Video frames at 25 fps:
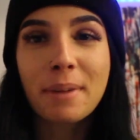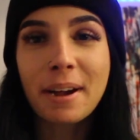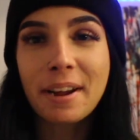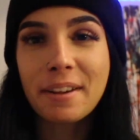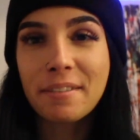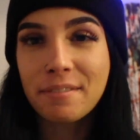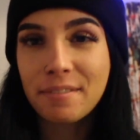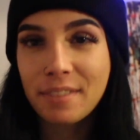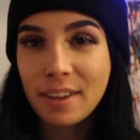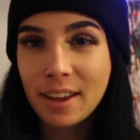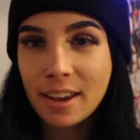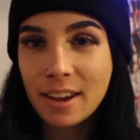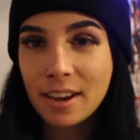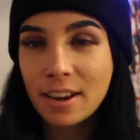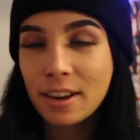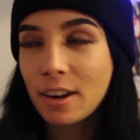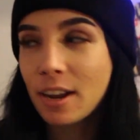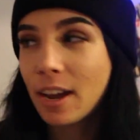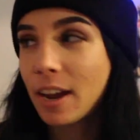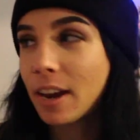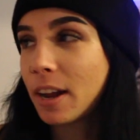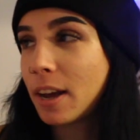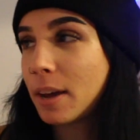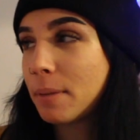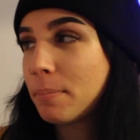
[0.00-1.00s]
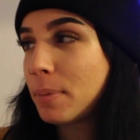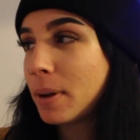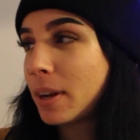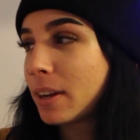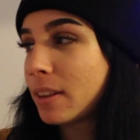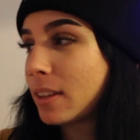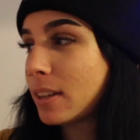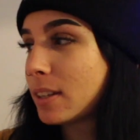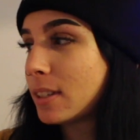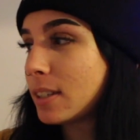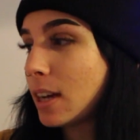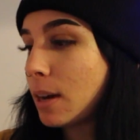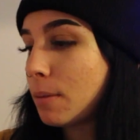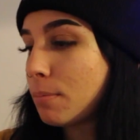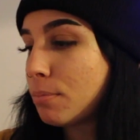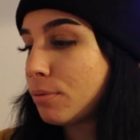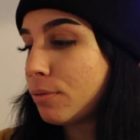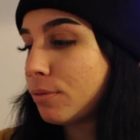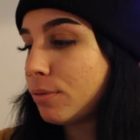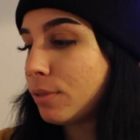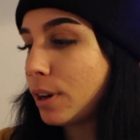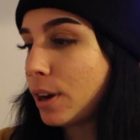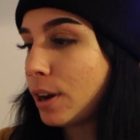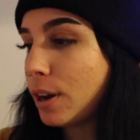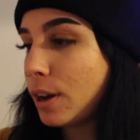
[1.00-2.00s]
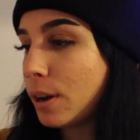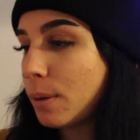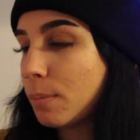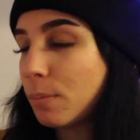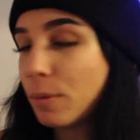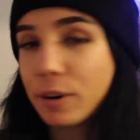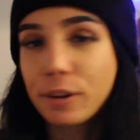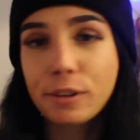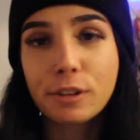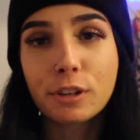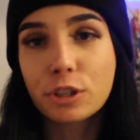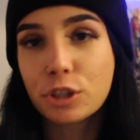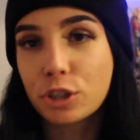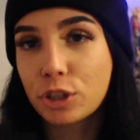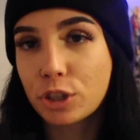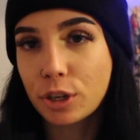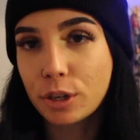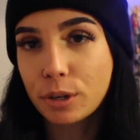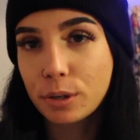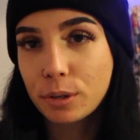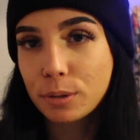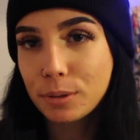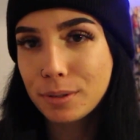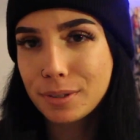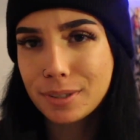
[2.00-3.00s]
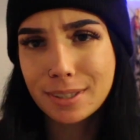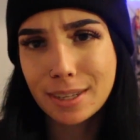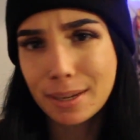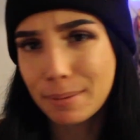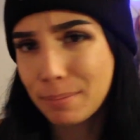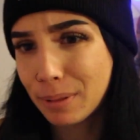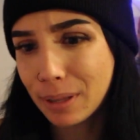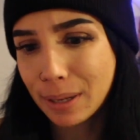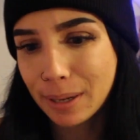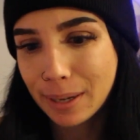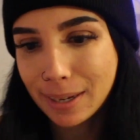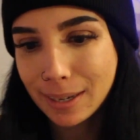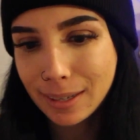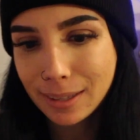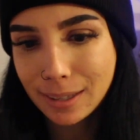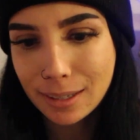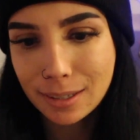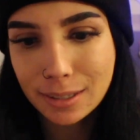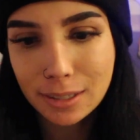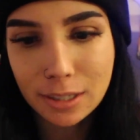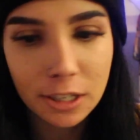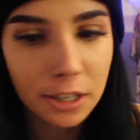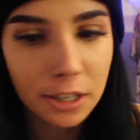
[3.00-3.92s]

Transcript: by Vane, and I picked this up from one of their shows they played this